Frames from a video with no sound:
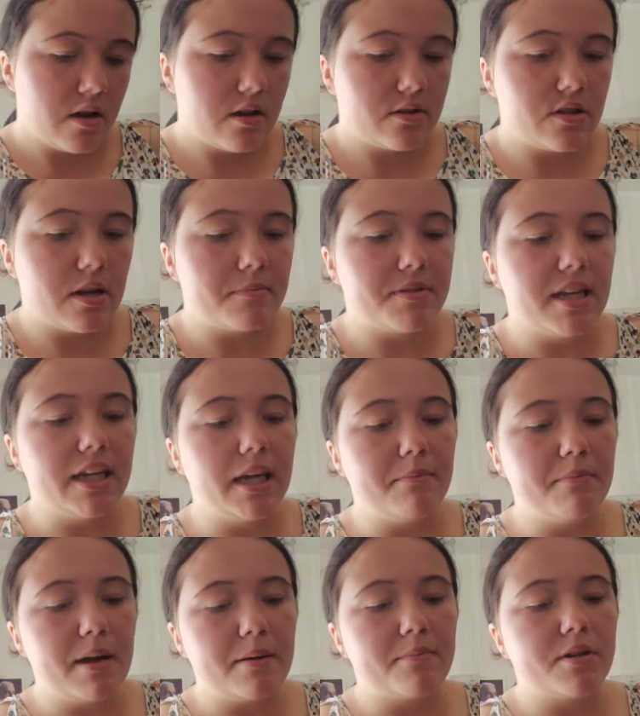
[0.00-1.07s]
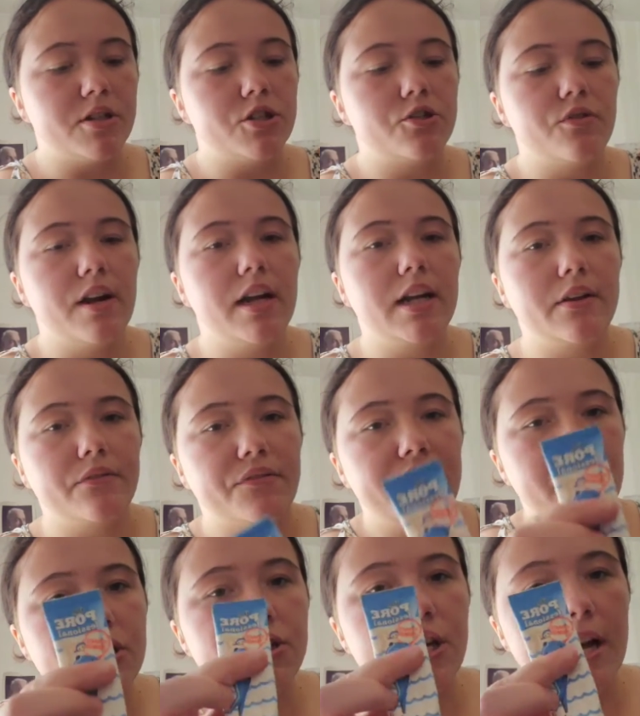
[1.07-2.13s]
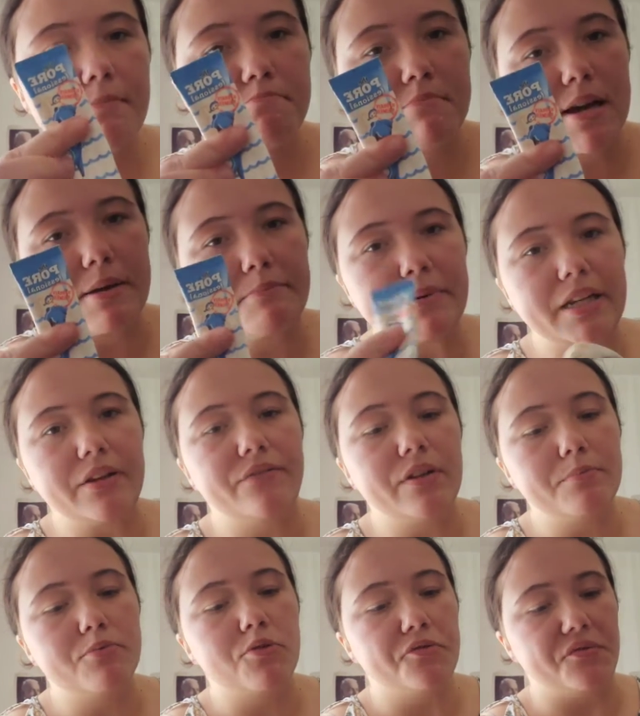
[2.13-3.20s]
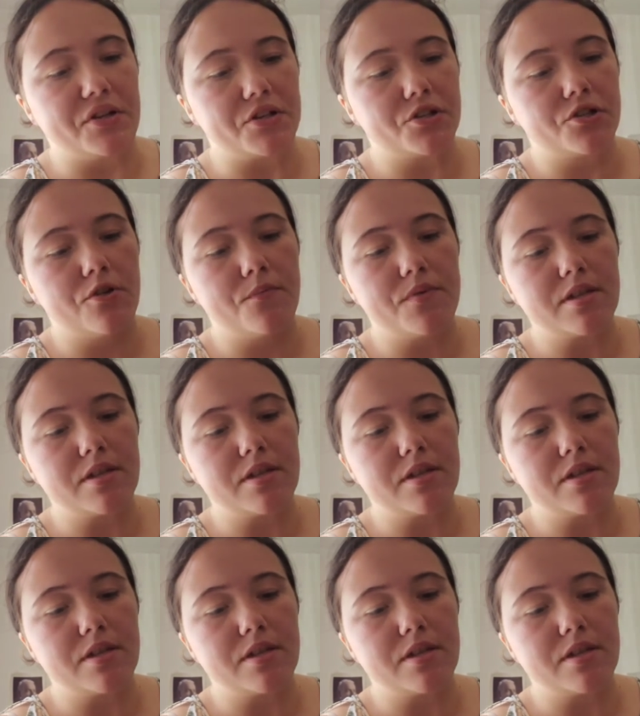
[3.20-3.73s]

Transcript: so I'm gonna try and finish up my Benefit Porefessional.